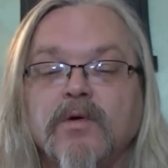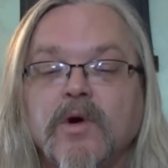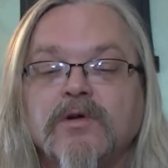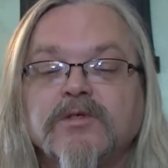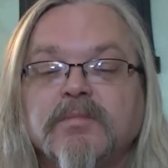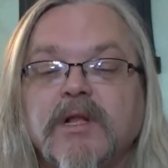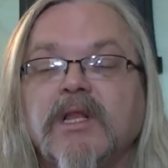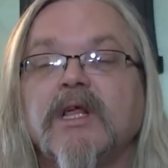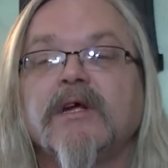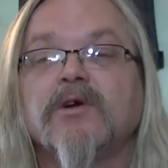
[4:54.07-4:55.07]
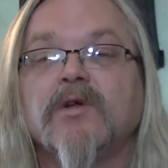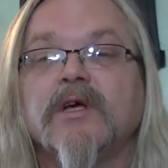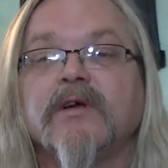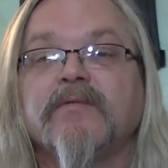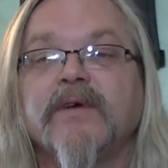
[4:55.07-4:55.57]
gross political
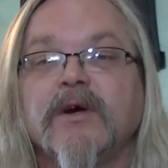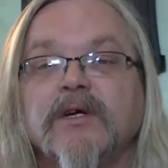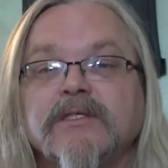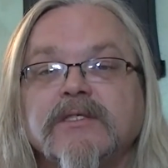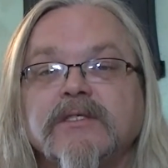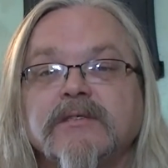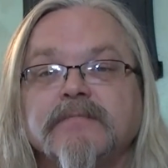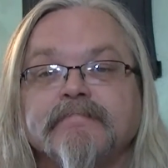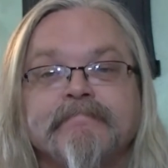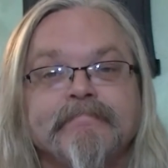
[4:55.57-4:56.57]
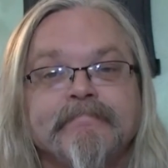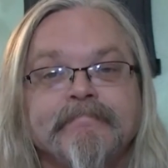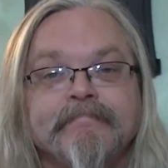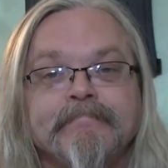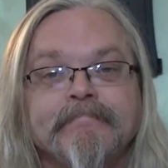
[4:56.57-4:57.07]
interference.
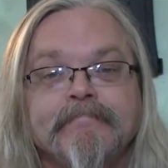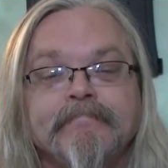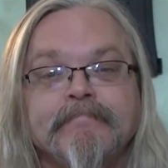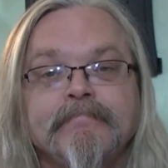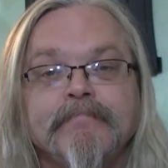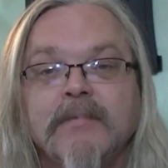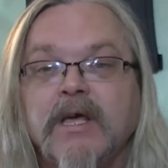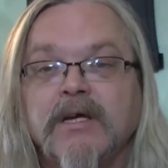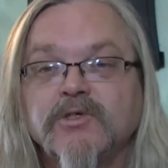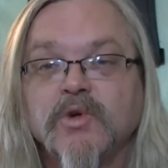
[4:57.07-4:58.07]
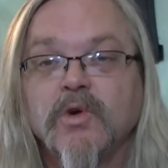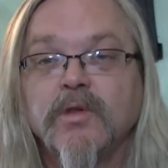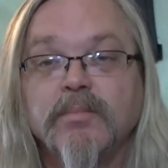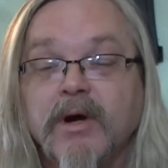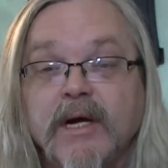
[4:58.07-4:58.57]
They control
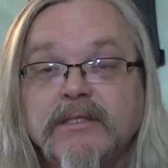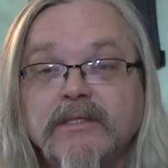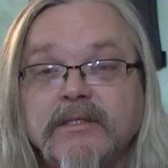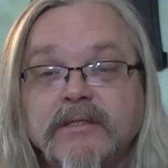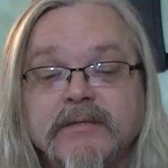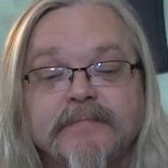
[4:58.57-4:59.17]
the press.